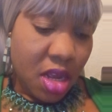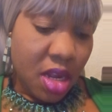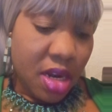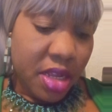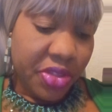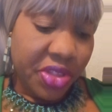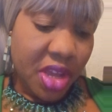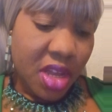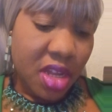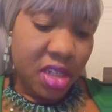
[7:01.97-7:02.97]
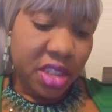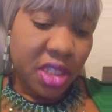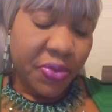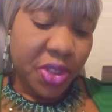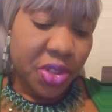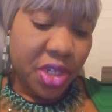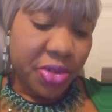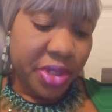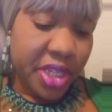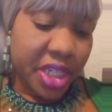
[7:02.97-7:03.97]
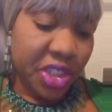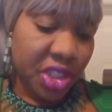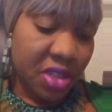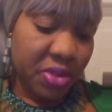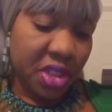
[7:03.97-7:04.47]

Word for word: Alethea Artificial Liquidation,